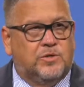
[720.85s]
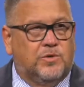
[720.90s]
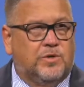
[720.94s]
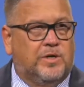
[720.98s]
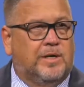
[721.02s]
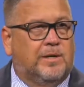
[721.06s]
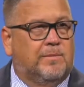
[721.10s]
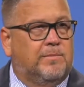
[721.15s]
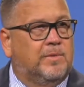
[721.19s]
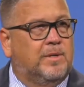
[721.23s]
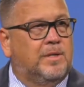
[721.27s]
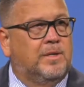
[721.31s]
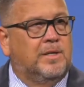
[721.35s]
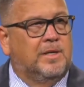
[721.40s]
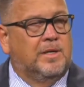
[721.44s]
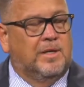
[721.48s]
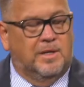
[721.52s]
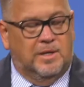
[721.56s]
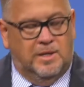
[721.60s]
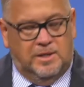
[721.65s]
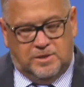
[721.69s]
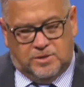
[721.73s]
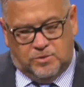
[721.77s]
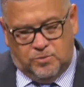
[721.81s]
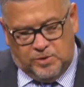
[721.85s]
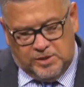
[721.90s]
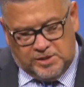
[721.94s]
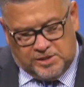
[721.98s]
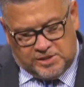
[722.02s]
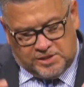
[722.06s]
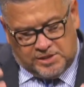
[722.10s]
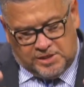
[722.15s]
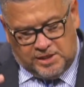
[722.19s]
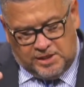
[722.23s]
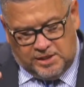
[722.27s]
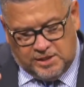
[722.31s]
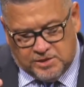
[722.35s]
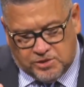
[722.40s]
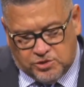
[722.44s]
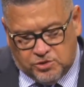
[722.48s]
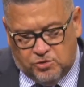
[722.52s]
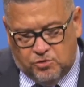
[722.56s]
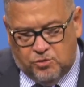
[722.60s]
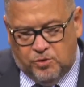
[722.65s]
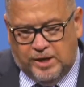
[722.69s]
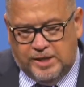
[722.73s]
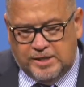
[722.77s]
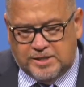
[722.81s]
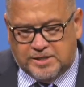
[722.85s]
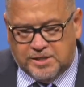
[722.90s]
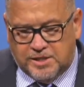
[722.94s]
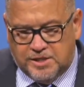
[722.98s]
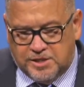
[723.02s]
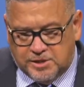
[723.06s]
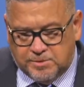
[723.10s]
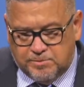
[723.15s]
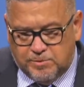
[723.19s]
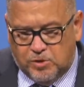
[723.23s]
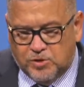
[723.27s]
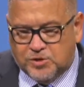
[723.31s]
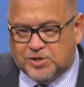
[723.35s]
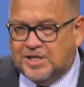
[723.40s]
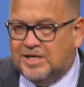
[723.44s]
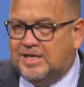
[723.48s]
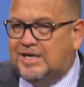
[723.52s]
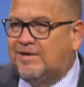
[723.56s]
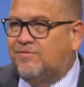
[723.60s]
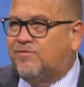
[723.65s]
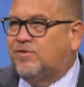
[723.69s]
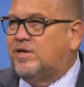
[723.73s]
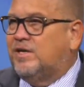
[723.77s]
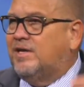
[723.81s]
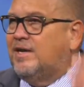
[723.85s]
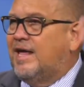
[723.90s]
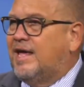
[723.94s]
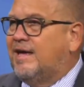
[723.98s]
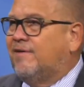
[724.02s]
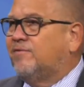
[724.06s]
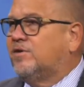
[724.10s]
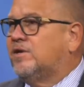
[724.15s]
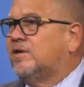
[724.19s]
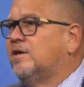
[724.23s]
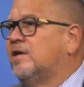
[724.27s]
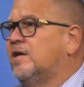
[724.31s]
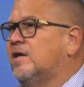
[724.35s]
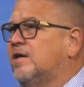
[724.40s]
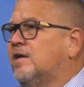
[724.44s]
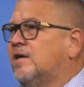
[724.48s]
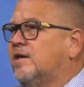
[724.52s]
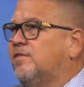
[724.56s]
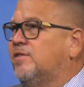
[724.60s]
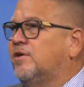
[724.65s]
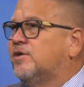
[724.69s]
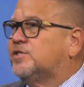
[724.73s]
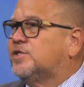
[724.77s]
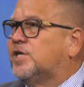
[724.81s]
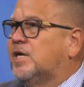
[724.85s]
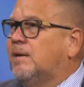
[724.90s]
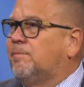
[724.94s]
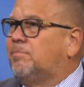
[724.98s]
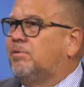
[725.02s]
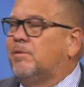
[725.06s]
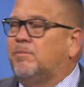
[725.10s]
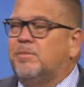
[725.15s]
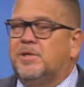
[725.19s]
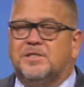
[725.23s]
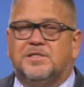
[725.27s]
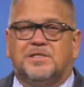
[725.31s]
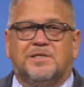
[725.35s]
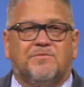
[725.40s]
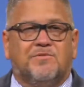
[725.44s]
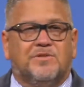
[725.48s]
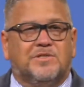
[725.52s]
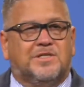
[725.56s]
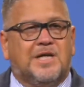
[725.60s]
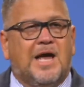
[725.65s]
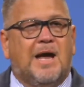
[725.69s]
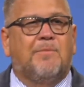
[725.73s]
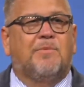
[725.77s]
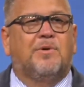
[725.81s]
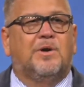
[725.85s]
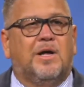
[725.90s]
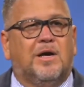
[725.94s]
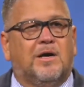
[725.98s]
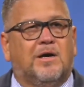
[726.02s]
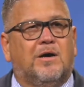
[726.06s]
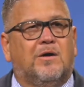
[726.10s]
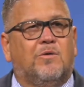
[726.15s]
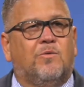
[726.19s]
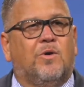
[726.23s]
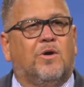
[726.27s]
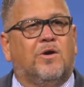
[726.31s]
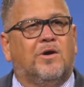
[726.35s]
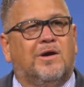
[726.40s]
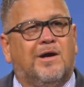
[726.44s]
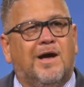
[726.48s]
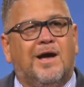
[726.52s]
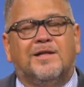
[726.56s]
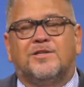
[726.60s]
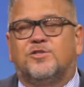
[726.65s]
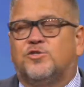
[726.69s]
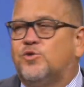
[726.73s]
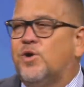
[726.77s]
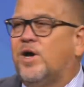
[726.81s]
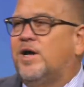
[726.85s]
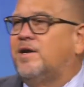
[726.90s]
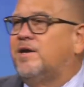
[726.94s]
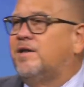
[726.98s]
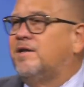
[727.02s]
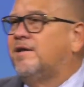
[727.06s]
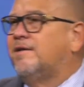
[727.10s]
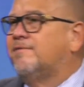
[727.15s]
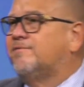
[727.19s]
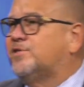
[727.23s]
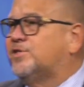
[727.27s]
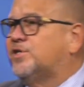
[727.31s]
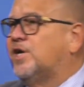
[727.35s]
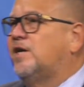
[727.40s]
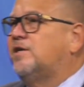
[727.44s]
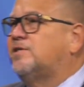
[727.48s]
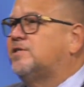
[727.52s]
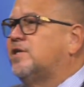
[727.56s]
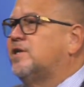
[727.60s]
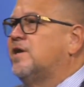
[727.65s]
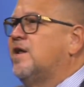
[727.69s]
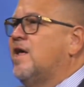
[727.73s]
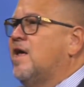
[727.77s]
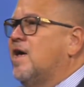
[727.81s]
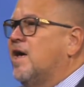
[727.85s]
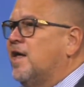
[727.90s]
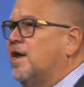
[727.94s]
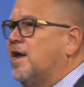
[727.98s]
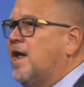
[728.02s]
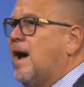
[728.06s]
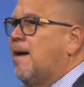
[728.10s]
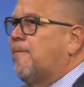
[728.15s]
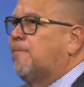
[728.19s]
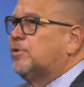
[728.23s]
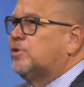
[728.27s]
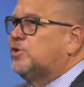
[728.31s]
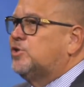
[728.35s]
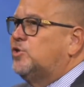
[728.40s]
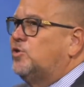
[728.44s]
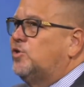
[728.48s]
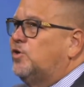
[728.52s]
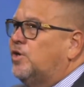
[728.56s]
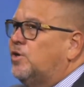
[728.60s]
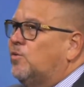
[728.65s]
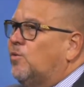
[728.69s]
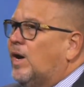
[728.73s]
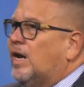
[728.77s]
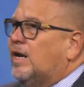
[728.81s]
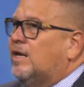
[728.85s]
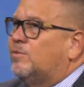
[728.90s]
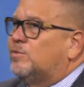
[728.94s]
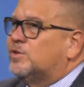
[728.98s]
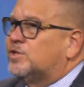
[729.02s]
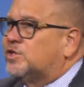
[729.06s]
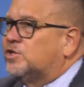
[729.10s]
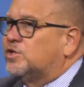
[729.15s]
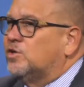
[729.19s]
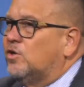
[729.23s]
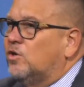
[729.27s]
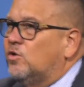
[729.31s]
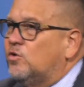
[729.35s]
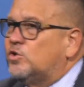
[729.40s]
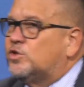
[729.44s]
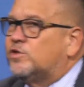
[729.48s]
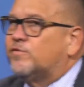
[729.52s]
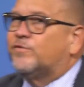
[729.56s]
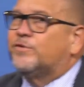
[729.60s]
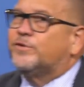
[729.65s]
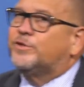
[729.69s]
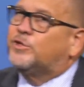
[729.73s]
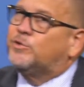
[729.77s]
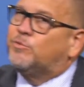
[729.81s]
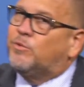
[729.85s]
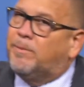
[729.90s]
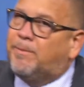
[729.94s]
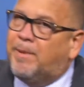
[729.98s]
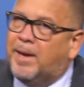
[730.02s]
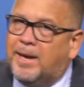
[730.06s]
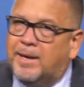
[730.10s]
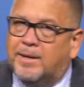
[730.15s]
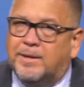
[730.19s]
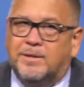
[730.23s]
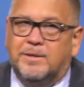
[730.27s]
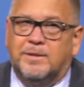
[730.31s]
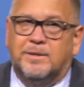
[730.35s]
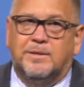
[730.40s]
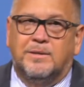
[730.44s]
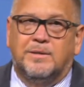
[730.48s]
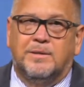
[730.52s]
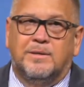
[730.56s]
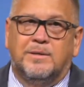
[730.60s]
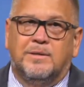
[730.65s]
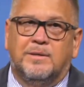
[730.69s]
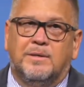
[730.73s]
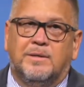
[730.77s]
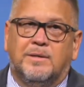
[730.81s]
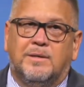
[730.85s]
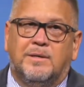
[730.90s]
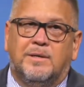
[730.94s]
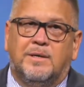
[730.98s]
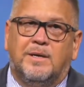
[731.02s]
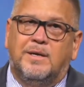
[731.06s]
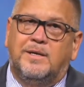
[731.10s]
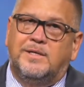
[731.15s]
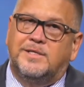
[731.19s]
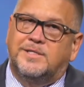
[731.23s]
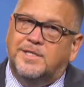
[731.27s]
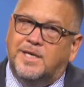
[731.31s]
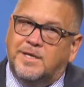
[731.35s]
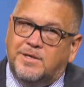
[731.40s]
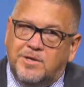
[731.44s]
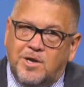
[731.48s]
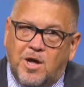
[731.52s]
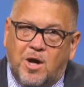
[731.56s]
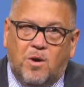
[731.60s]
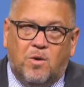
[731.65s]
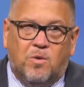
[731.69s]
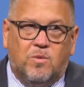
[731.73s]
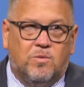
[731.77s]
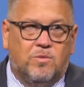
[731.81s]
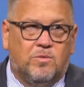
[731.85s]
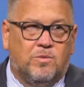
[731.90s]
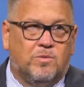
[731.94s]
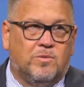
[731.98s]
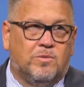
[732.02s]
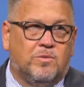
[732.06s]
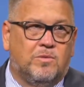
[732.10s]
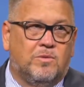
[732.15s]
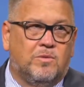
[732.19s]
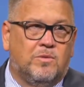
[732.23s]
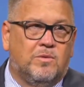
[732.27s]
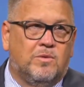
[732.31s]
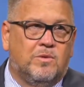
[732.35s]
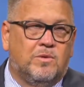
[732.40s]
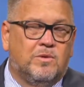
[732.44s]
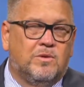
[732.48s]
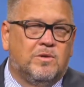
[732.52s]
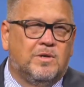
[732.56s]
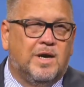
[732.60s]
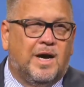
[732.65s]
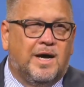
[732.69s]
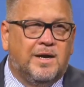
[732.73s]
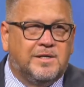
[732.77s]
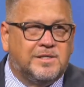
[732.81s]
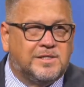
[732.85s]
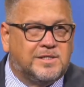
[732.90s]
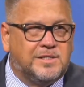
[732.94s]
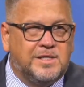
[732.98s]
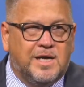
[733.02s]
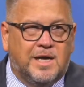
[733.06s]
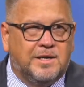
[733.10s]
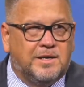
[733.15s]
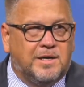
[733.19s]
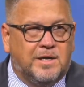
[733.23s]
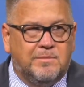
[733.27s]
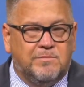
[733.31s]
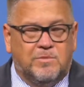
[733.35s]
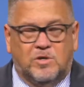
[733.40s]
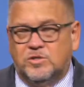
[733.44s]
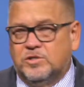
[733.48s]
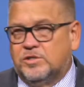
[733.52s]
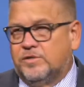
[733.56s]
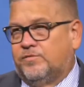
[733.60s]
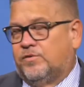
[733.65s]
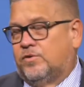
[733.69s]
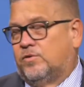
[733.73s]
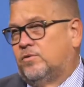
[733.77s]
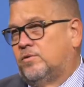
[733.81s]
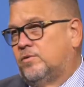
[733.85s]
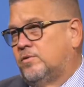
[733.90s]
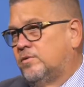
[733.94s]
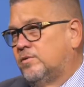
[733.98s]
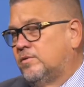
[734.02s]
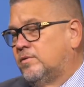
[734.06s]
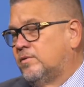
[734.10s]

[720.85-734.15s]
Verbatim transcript: to him. He's, we see his grace and his mercy. Even in heaven, there's implements of the tabernacle where God tried to give Satan an opportunity while he was still Lucifer to repent. And he said, No, God is not unmerciful.